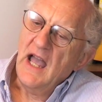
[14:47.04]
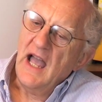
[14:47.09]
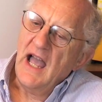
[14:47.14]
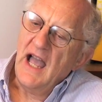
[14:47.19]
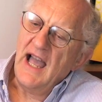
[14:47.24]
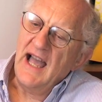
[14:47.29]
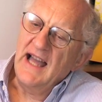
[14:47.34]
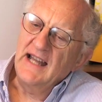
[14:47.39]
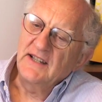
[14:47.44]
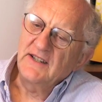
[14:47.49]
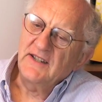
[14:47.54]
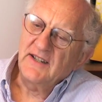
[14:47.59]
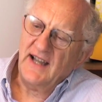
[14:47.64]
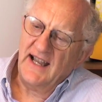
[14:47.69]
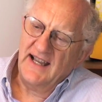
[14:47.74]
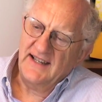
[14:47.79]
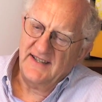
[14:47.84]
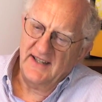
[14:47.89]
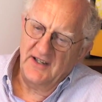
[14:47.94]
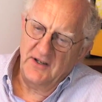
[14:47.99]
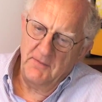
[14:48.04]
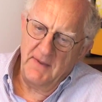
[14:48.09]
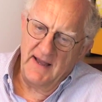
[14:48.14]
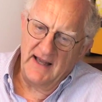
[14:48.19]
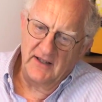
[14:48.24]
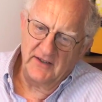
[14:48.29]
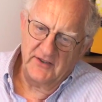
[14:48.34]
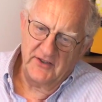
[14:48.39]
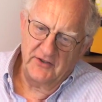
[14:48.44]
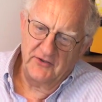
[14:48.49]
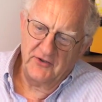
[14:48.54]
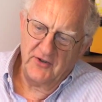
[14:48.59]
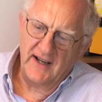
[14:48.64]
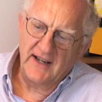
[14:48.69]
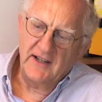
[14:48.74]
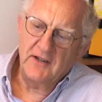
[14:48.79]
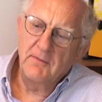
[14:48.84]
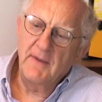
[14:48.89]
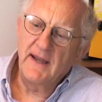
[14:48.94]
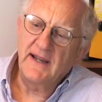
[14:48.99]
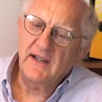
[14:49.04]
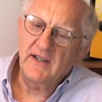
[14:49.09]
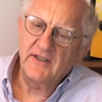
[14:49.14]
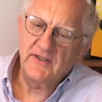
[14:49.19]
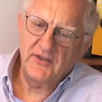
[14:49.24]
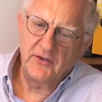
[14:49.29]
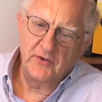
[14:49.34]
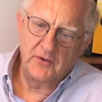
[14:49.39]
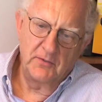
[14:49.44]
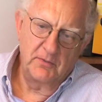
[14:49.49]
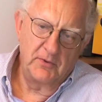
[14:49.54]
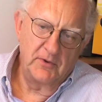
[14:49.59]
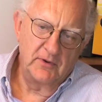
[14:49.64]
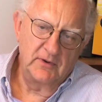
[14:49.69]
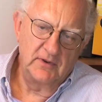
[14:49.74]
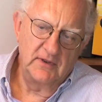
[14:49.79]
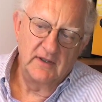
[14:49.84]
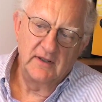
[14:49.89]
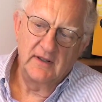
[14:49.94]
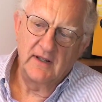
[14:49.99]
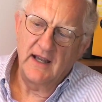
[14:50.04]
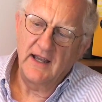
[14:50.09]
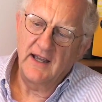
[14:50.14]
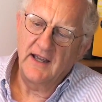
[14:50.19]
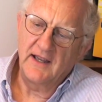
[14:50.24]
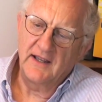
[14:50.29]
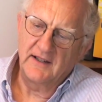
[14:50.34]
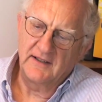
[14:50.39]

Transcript: And I set about to try to make a suitable uh,